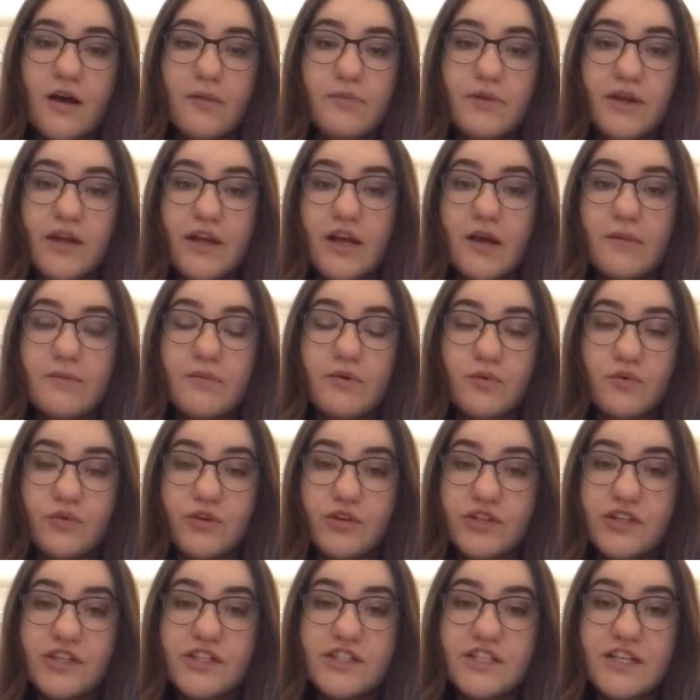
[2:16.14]
pick up a
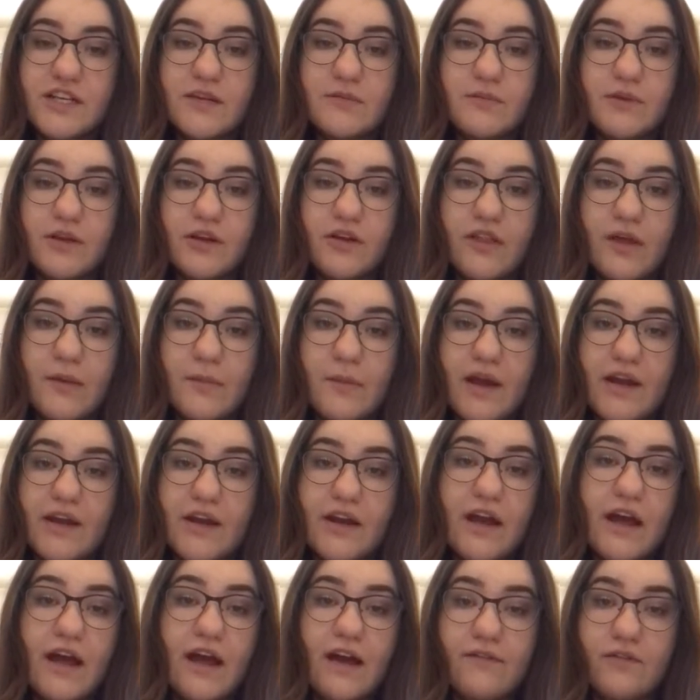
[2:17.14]
really cheap meal that might
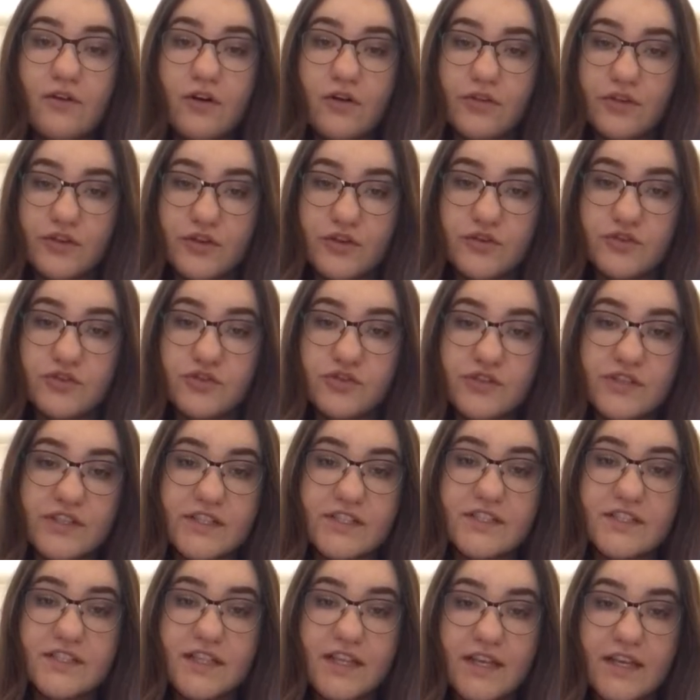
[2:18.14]
not have all the
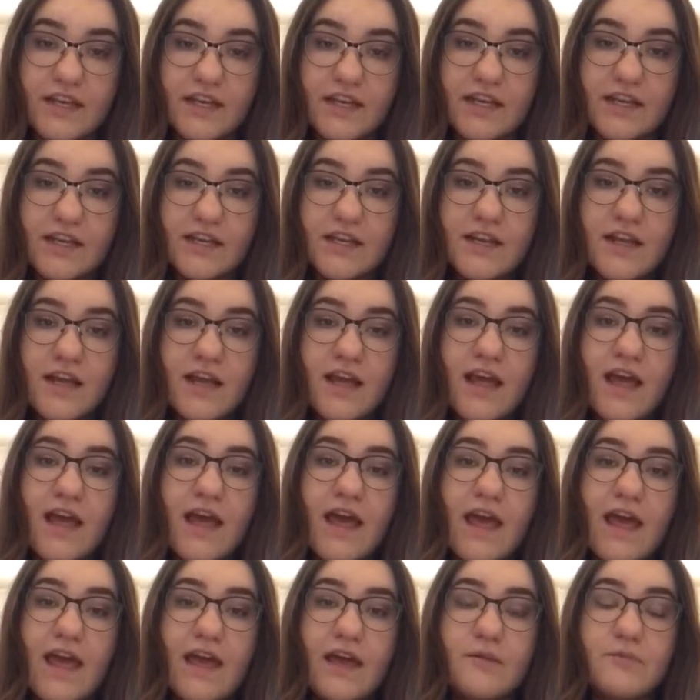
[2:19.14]
nutrients they need.
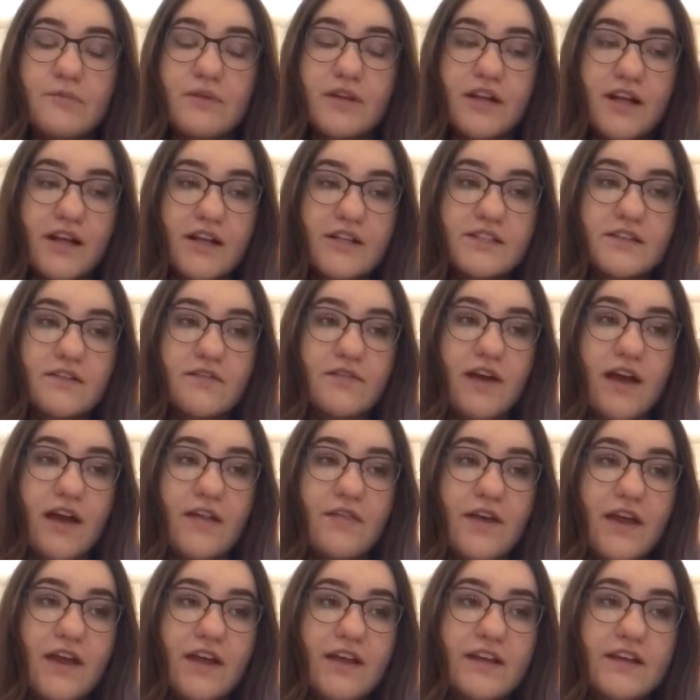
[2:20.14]
And because of
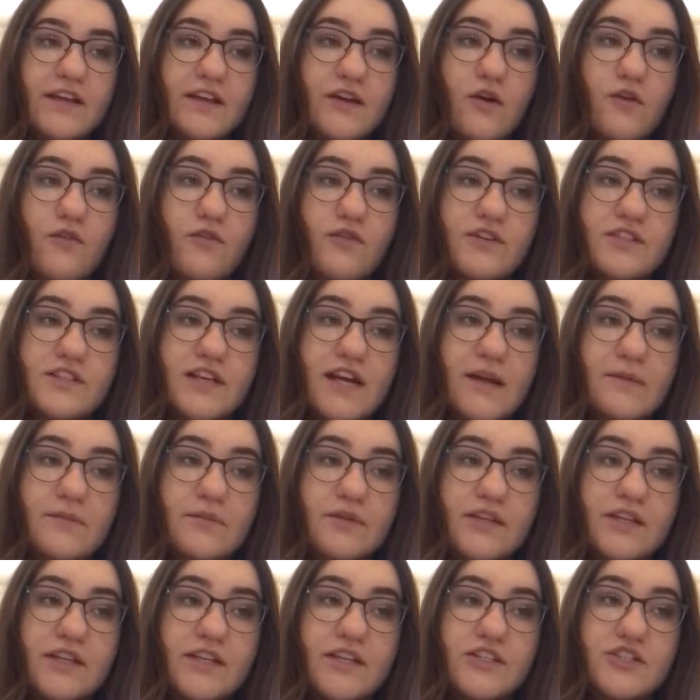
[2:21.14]
that, that can over
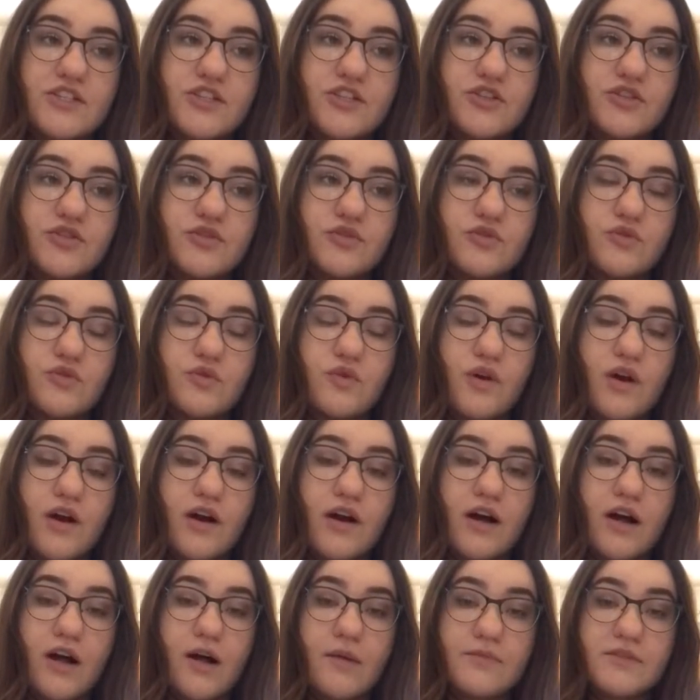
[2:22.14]
time lead to
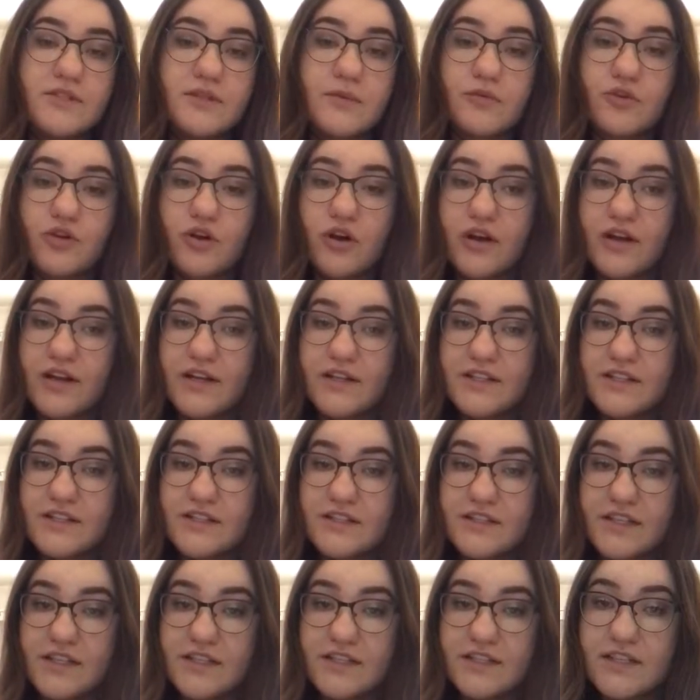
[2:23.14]
some chronic
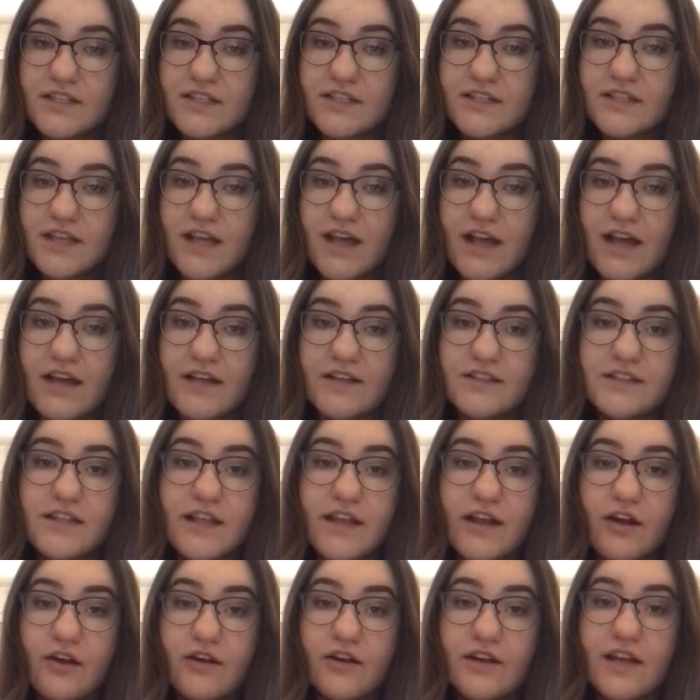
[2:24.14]
diseases, as
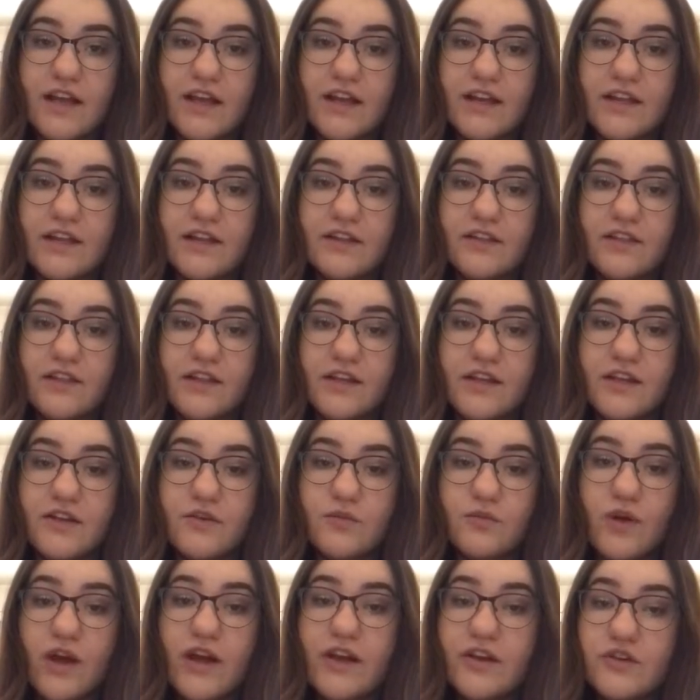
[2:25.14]
they aren't getting the
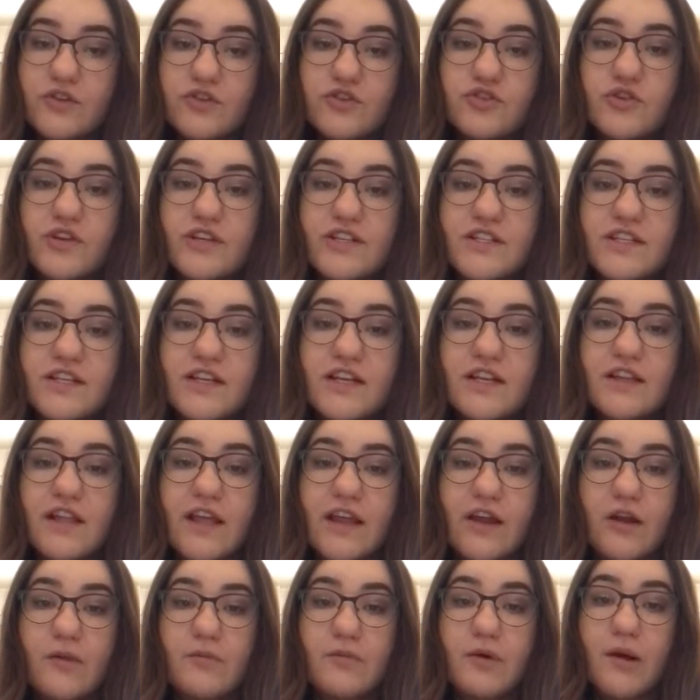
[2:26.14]
right nutrition.
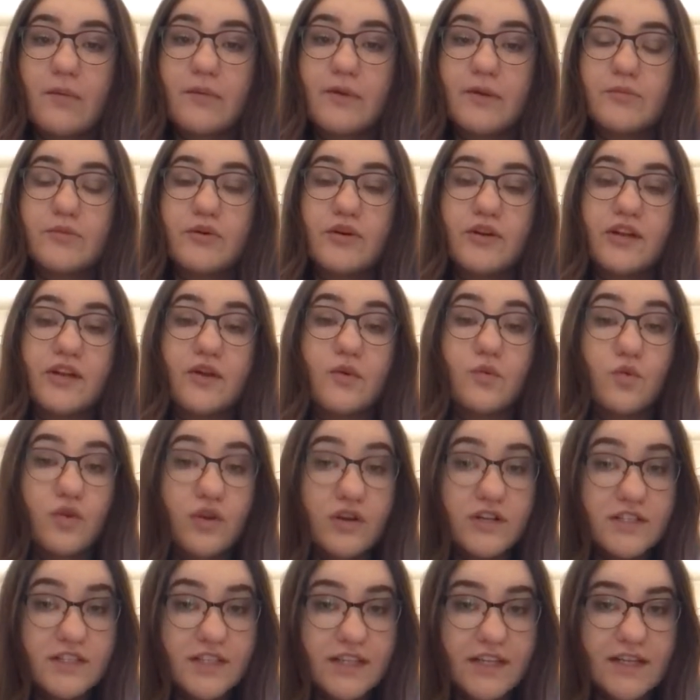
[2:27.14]
They are probably putting
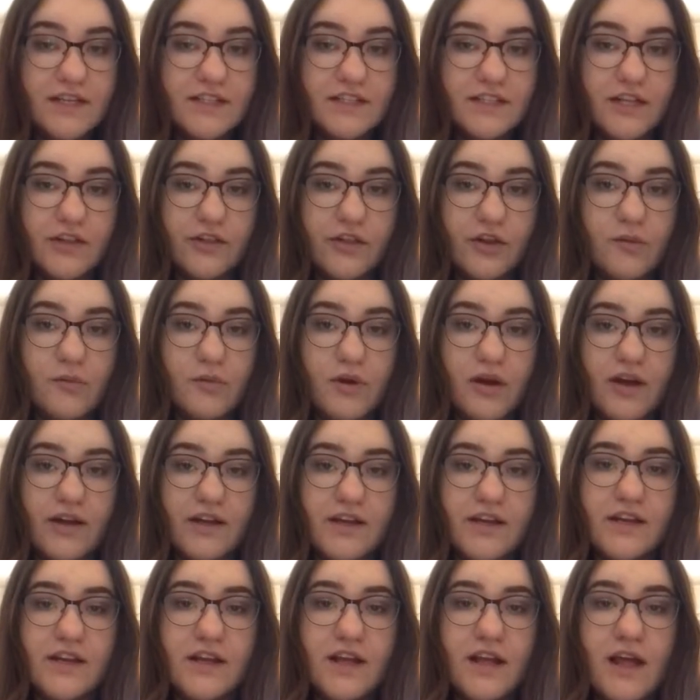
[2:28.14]
worse things in their
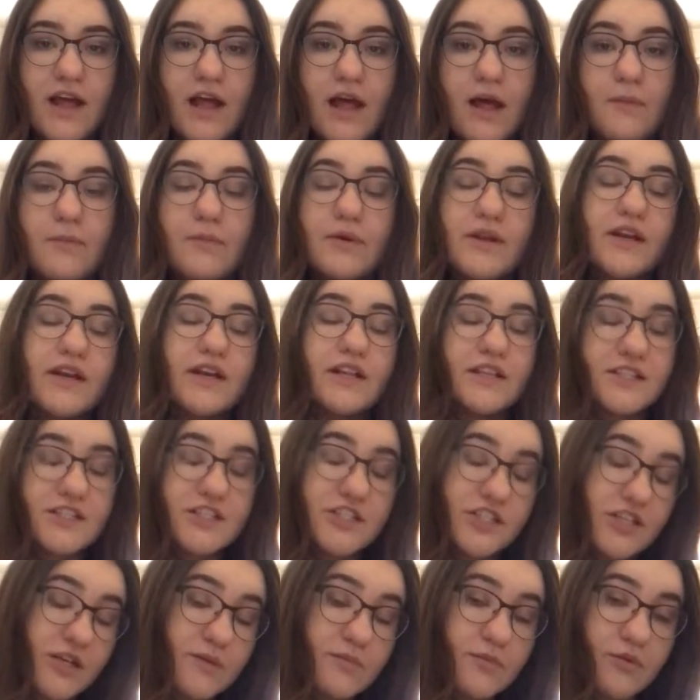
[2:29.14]
body, but it is
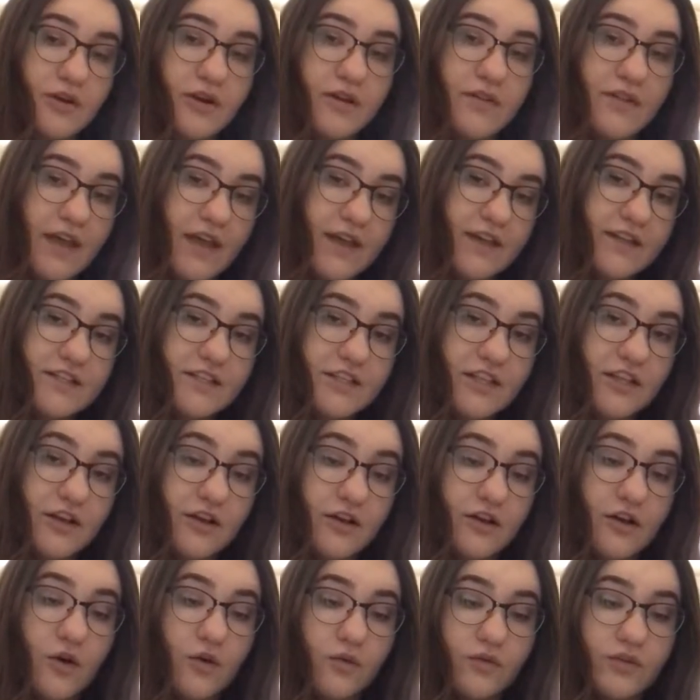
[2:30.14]
cheaper, and that is
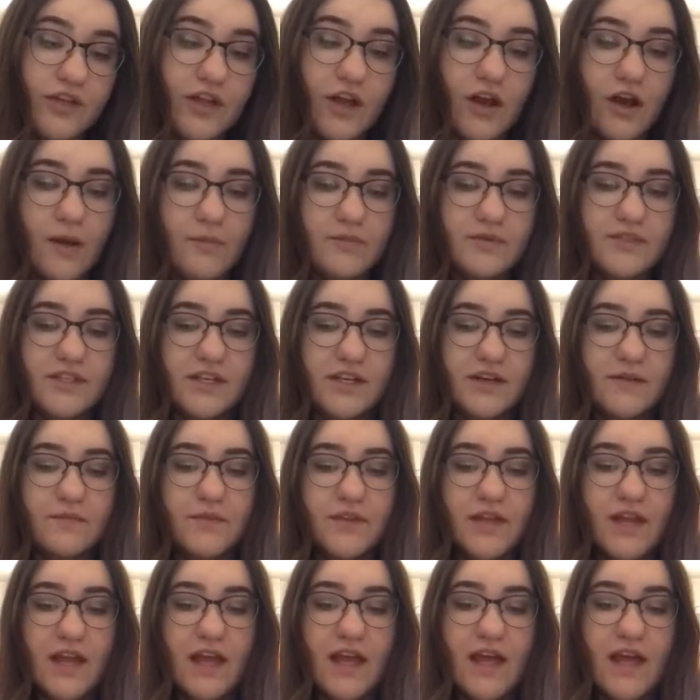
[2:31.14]
their only option.